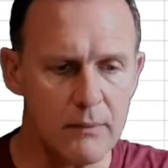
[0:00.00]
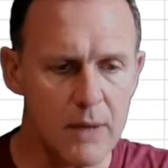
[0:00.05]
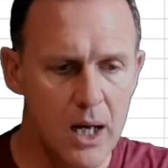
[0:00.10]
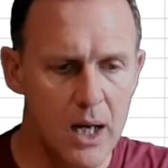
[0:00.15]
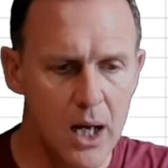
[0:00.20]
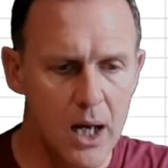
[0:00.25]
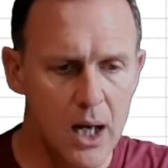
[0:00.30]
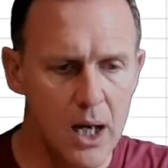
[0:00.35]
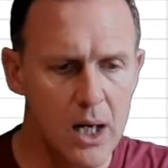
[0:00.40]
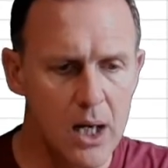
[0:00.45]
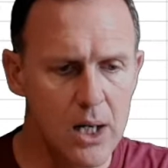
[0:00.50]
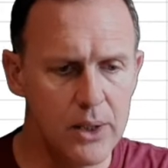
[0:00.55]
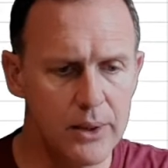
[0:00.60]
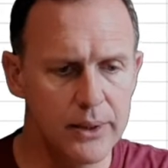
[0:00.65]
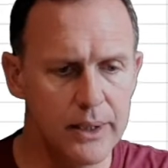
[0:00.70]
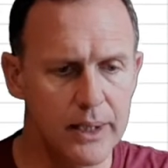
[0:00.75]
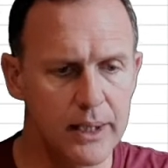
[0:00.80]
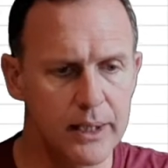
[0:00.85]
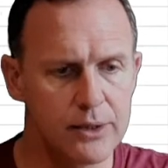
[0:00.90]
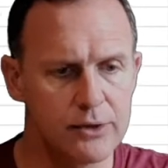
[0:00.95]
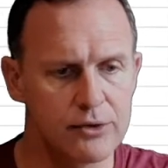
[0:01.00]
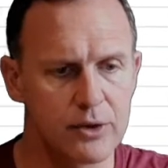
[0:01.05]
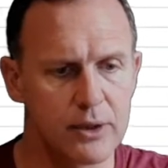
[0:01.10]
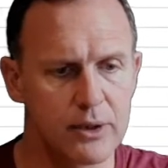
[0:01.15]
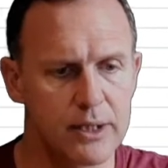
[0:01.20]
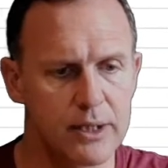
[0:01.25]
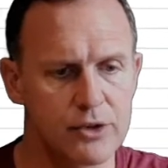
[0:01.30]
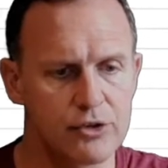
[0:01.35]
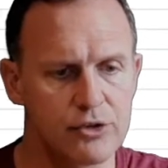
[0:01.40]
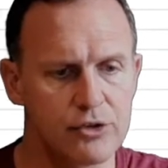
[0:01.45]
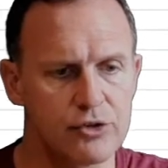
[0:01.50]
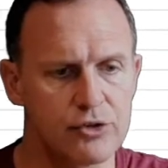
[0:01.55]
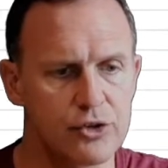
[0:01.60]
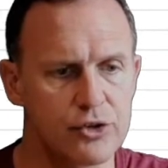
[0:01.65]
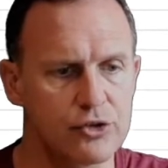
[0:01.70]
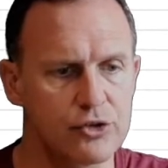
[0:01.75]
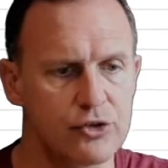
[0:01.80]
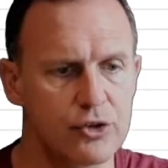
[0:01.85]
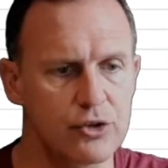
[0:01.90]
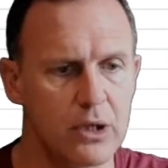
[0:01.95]
Okay, so let's
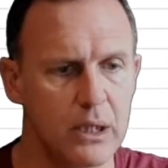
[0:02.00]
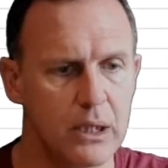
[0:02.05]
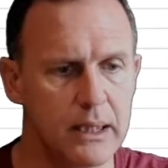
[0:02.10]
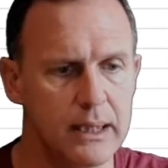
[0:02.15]
just clear